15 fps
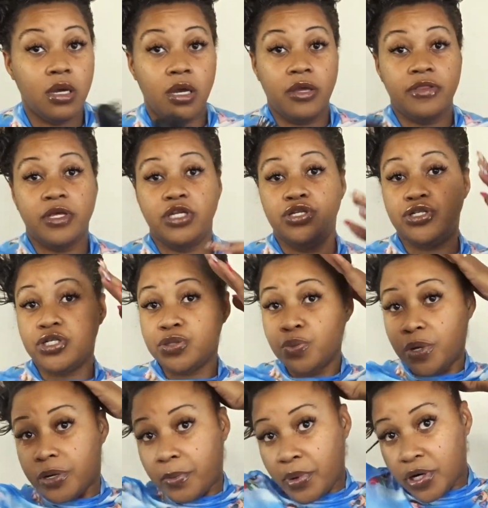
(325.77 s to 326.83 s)
And then you just
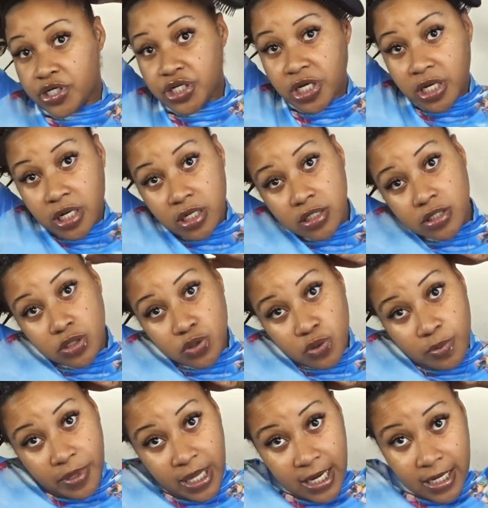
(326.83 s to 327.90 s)
want to brush it into
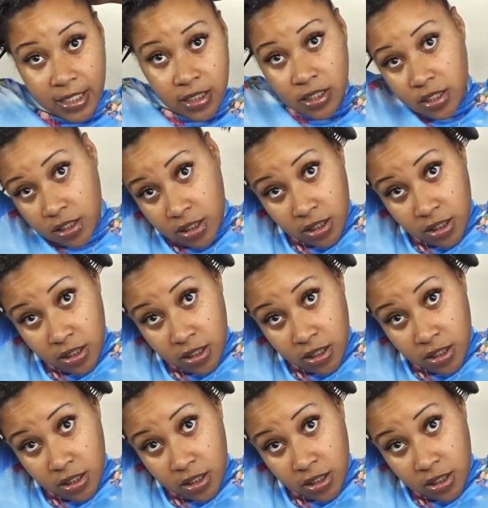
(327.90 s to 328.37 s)
place.